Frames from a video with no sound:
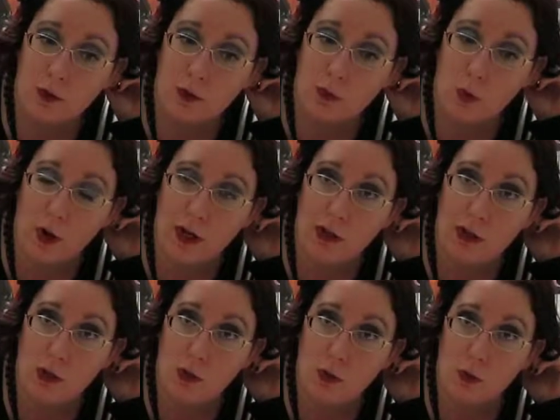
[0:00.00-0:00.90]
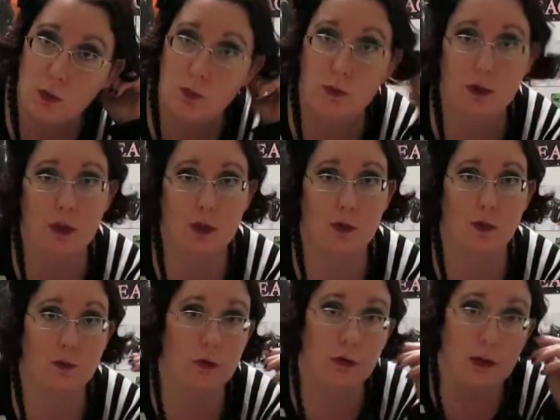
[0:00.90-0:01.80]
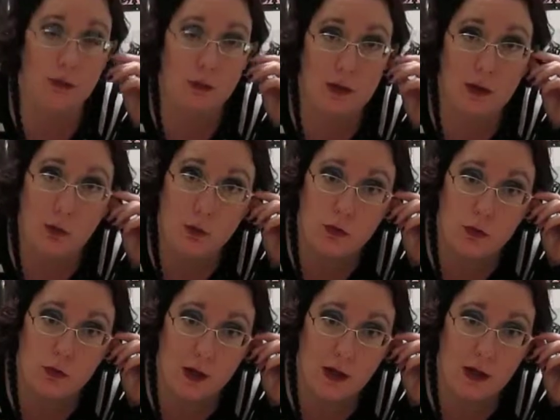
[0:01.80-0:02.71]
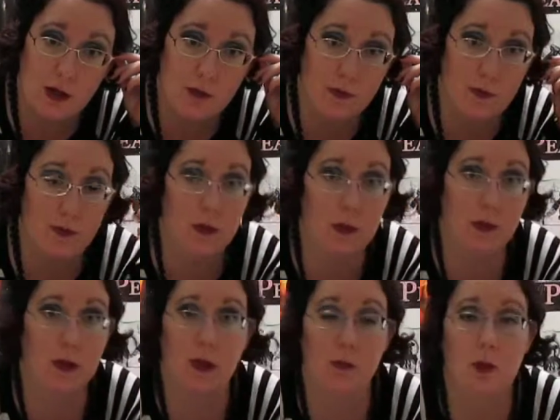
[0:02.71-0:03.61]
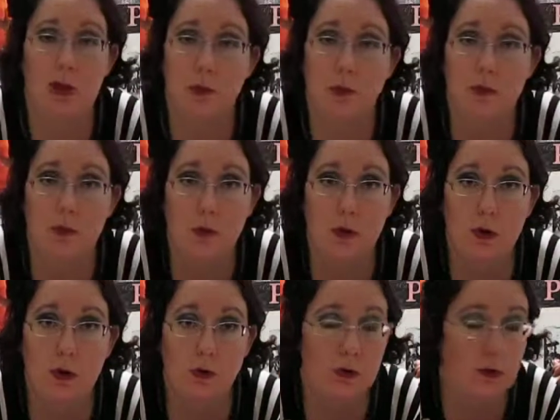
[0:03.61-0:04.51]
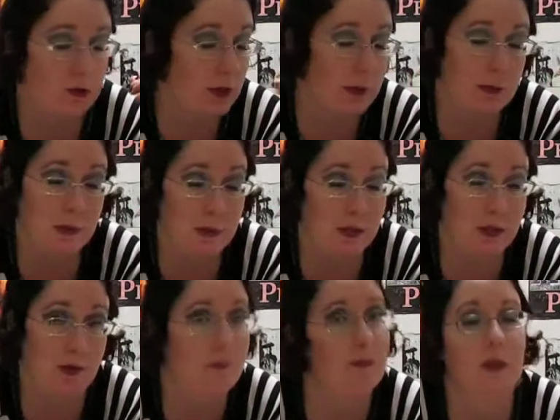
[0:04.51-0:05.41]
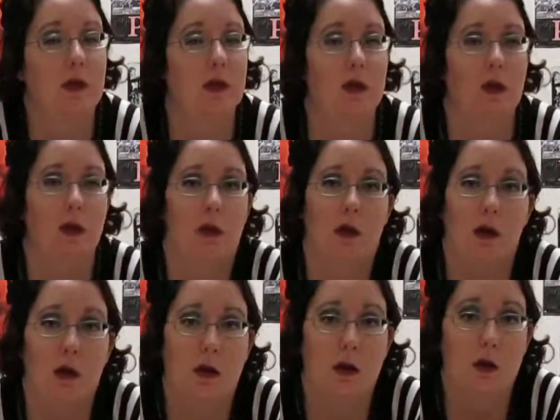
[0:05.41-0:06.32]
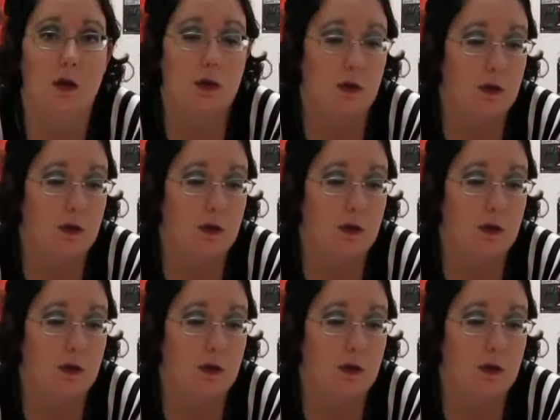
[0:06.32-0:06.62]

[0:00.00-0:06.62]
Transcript: Why do you, you know, just leave me alone, Gervais. There's nothing I blame you for. Just let me be. And